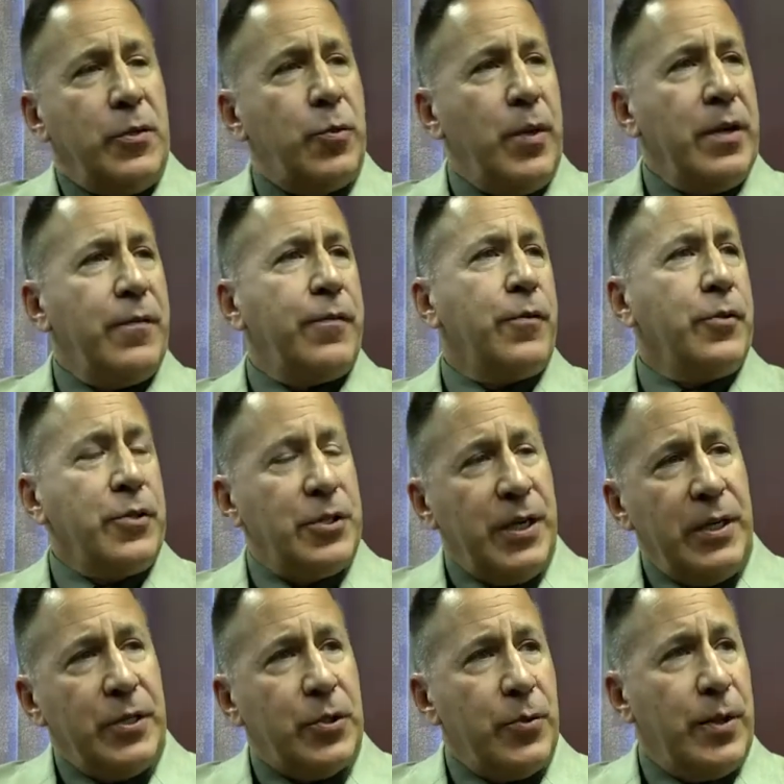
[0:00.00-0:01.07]
21st
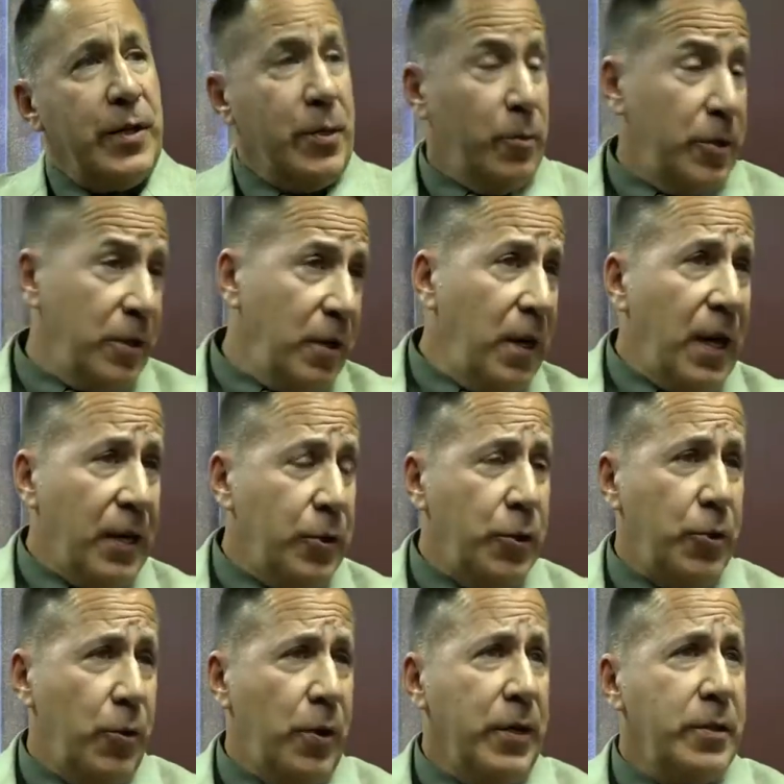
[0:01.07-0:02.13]
century, there is a lot of
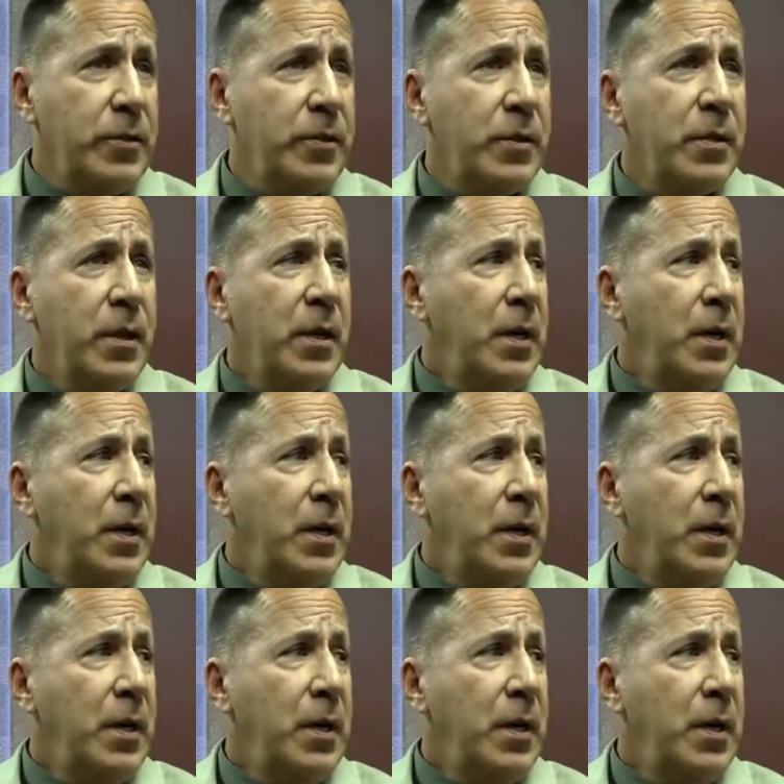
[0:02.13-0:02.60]
choice,